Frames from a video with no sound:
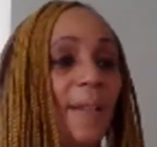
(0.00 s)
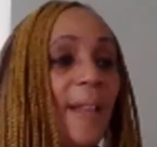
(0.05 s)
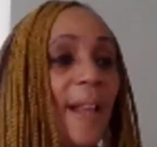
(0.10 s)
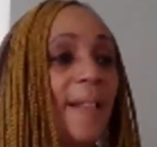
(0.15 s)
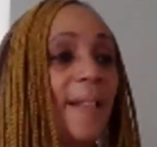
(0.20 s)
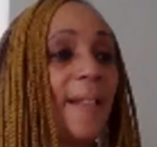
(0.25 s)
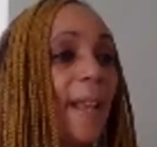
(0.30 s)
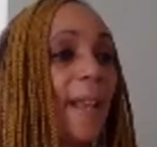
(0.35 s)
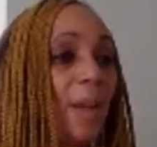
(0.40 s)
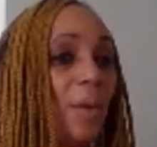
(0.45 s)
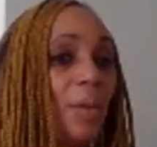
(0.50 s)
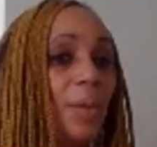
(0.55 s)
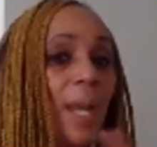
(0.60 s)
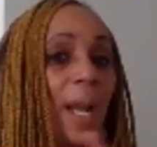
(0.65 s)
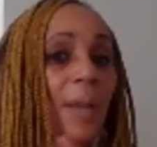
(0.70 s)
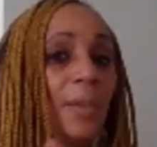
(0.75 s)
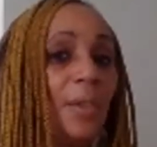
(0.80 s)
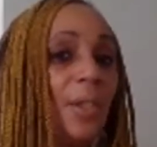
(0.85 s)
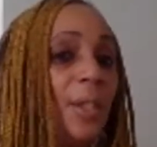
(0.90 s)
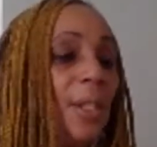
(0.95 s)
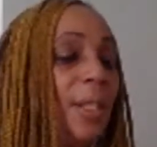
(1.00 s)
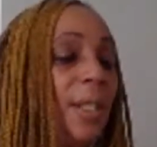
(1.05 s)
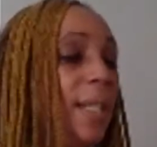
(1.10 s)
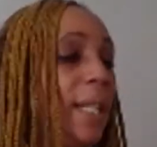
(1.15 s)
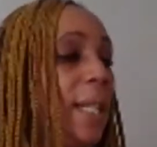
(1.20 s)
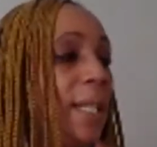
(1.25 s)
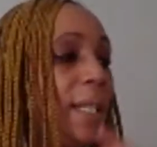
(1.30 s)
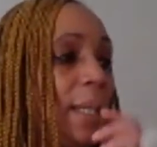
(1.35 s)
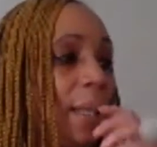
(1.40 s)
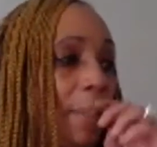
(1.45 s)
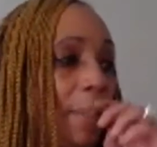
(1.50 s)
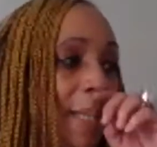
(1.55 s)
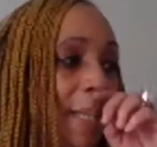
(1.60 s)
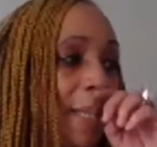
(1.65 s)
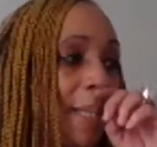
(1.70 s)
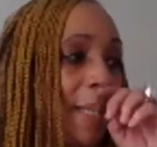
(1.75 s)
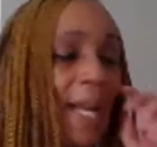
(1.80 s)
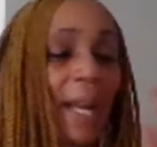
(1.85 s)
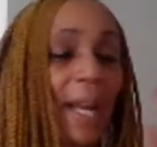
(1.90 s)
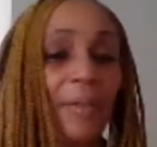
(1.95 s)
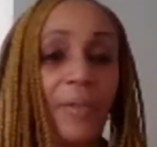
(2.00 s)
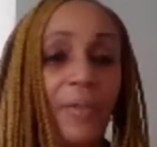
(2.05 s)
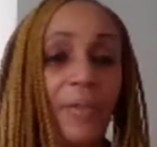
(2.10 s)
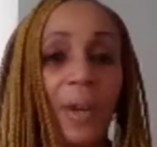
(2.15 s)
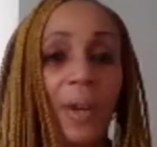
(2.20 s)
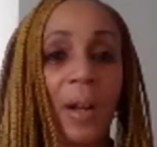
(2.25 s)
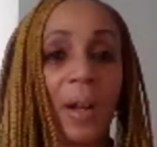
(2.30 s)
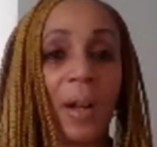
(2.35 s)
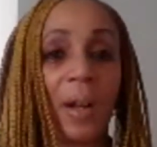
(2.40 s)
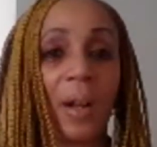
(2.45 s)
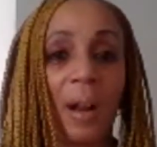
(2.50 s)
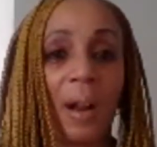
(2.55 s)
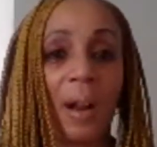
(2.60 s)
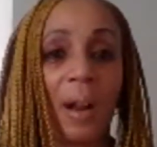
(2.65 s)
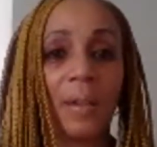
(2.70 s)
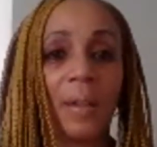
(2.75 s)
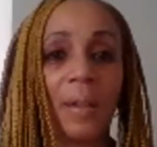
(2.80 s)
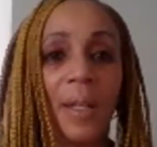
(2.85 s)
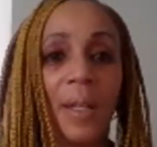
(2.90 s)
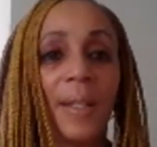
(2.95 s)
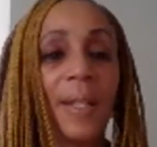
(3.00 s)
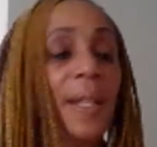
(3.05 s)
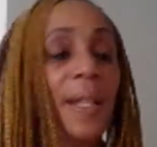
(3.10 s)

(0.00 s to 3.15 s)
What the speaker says: Then they go down to the dealership and sign for a car.